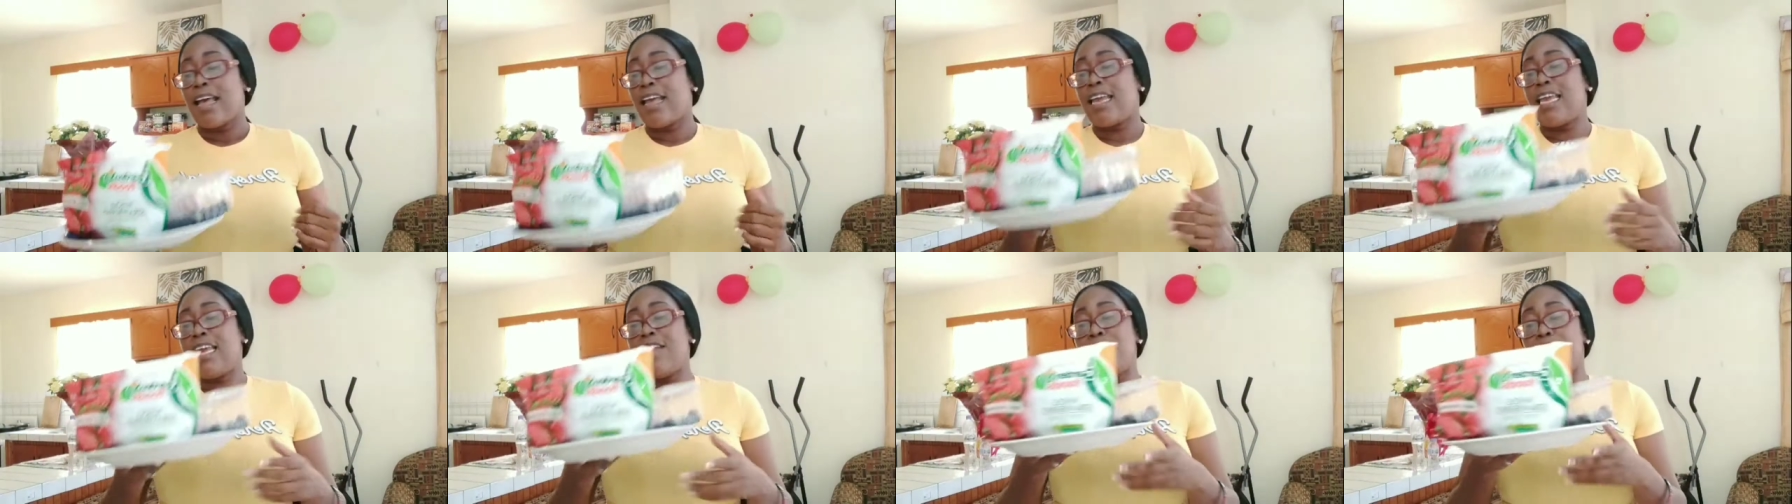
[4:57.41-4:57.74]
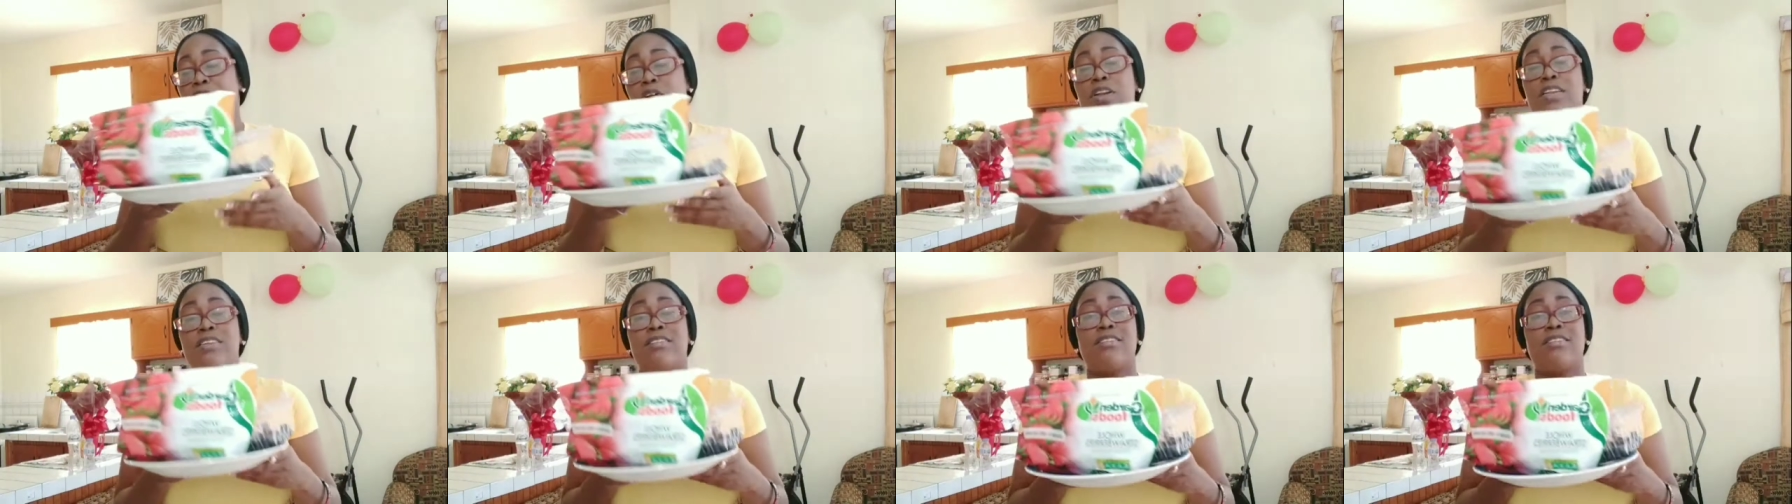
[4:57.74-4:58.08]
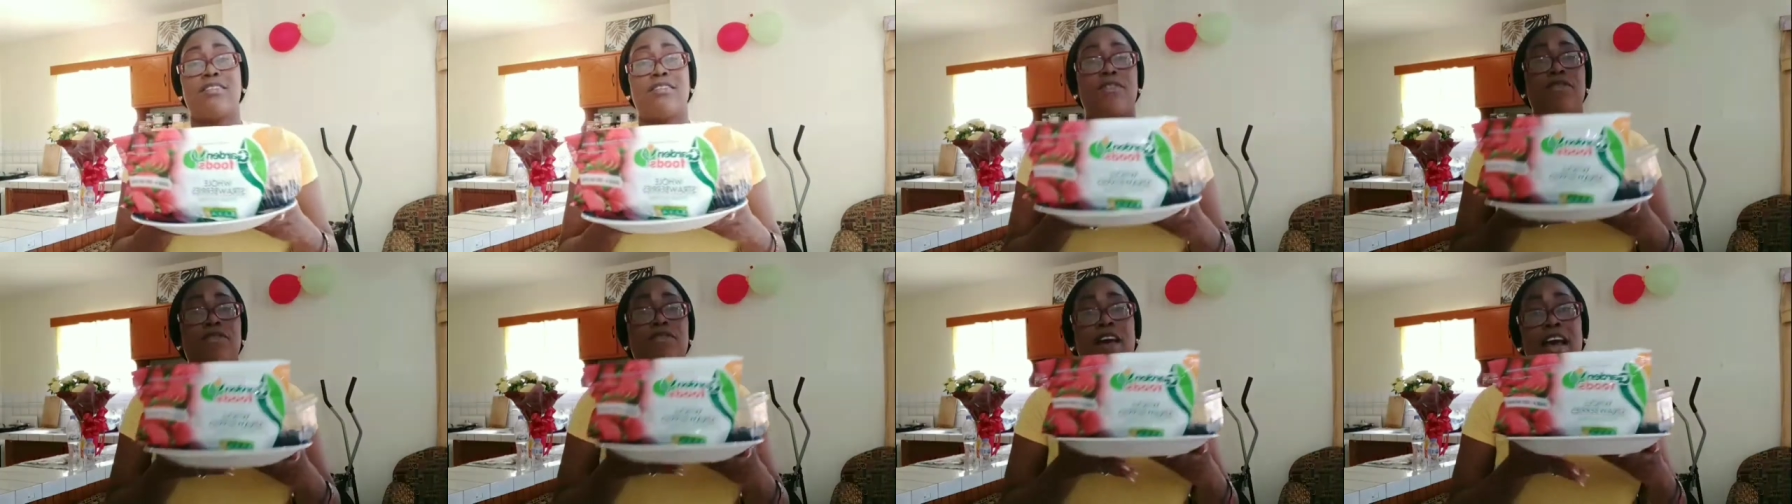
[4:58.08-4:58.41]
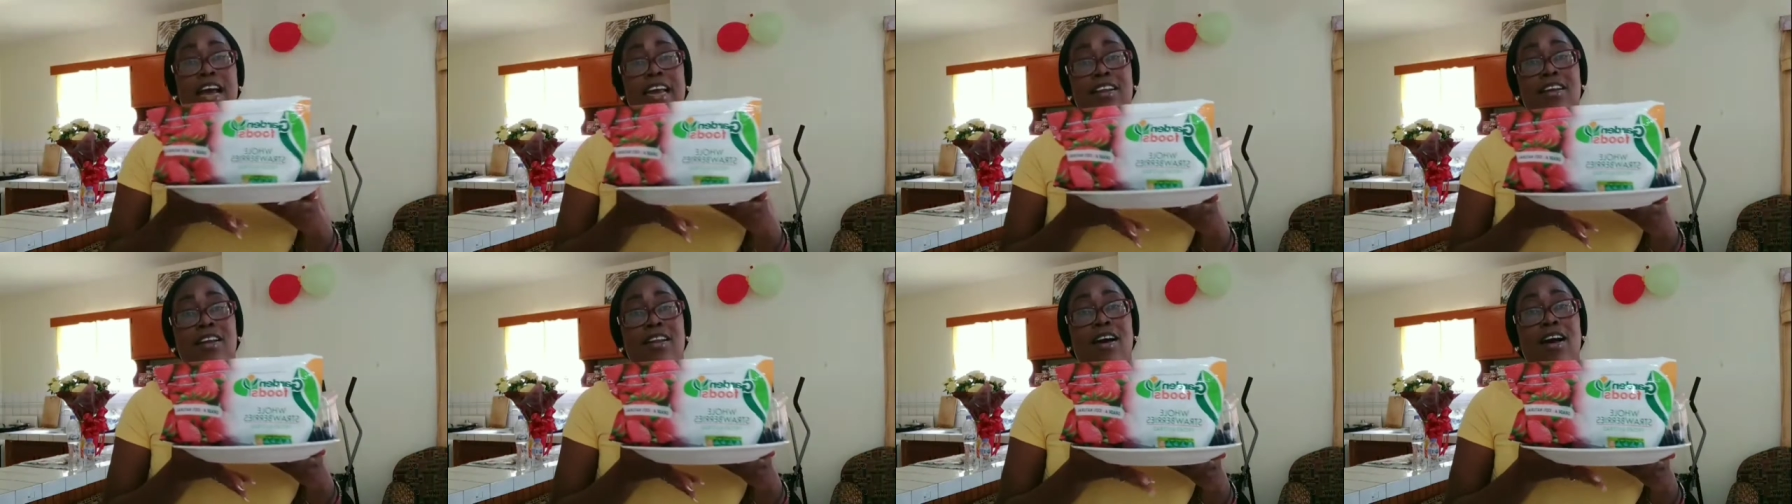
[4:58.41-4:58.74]
even though this is the
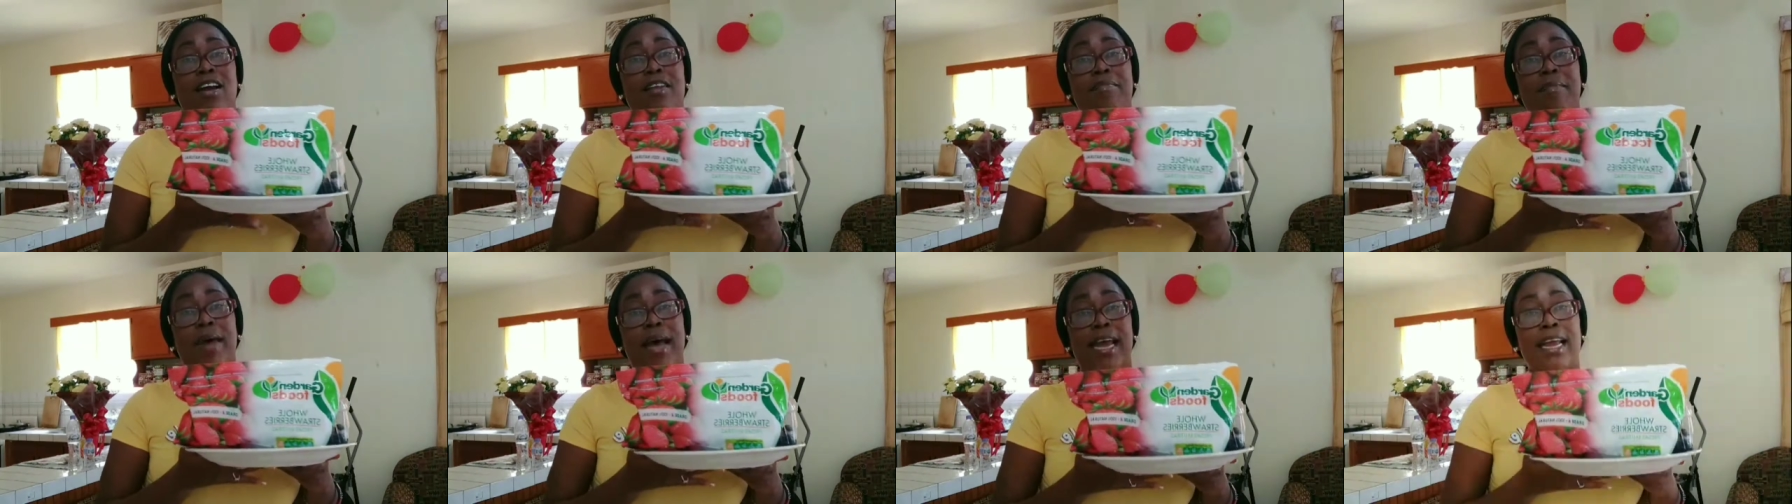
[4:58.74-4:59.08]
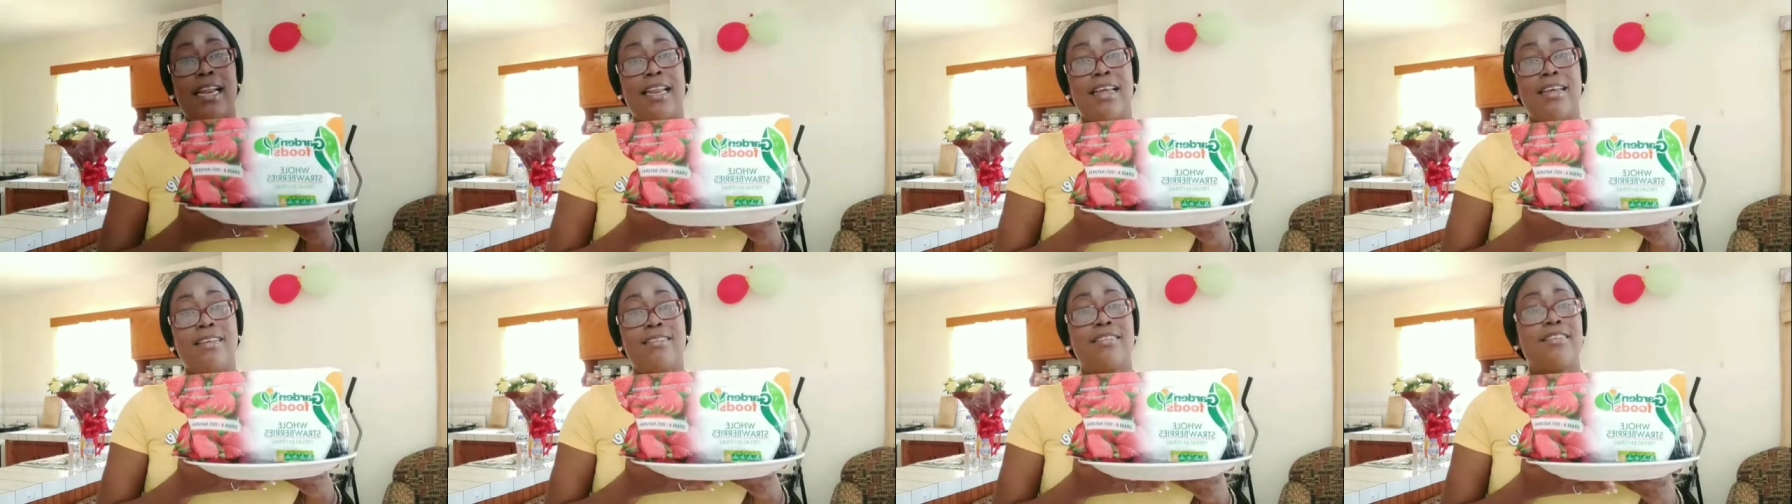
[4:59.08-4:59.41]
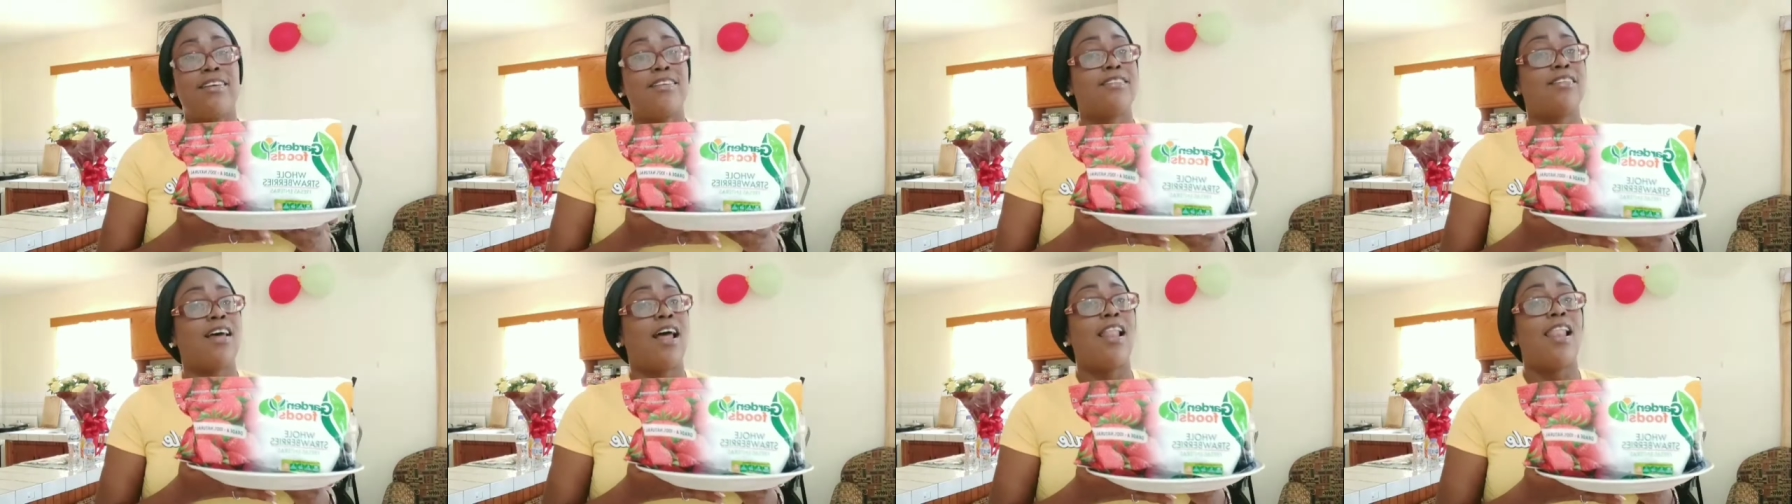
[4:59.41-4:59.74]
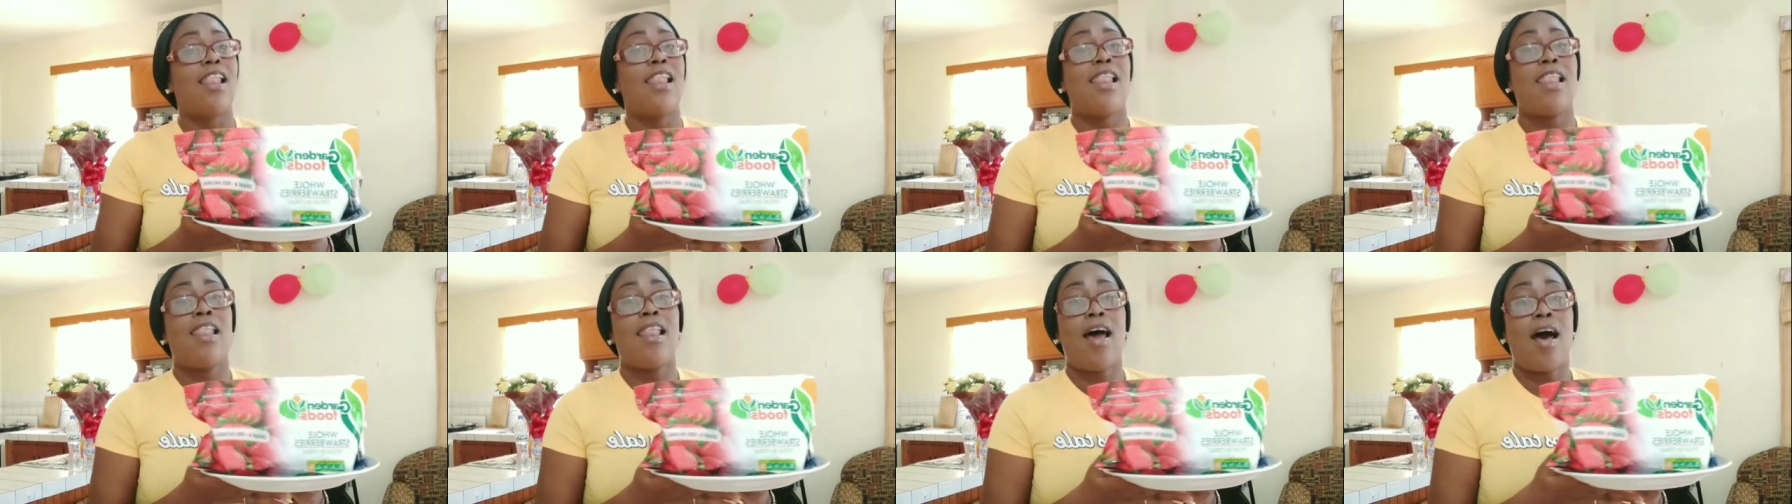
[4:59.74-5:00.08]
final on my list, there's a
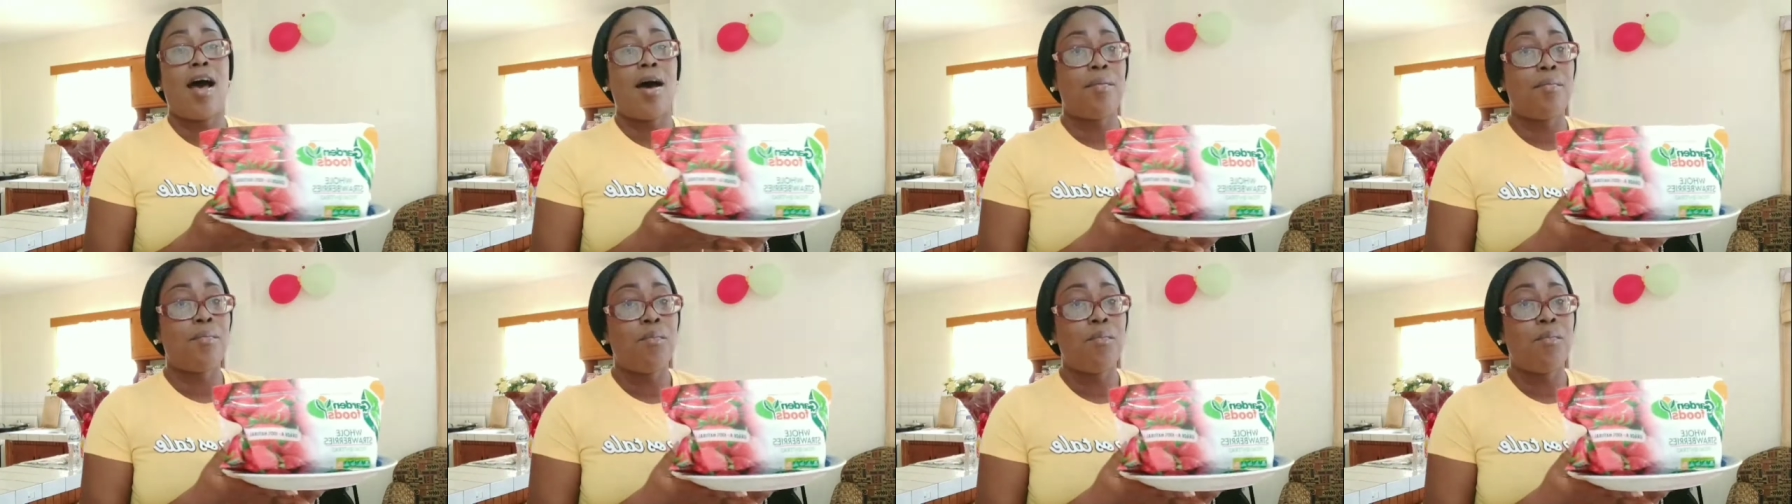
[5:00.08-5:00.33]
lot